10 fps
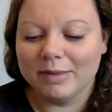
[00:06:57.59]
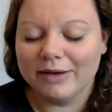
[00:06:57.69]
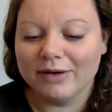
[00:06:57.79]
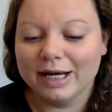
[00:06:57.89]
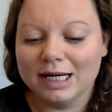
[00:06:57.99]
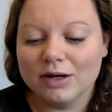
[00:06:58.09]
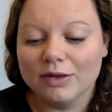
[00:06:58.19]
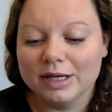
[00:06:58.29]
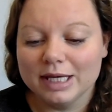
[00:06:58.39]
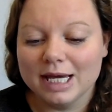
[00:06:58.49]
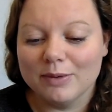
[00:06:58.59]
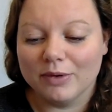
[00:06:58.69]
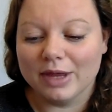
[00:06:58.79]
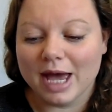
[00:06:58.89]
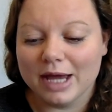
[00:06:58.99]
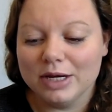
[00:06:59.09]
if I click on the year one there,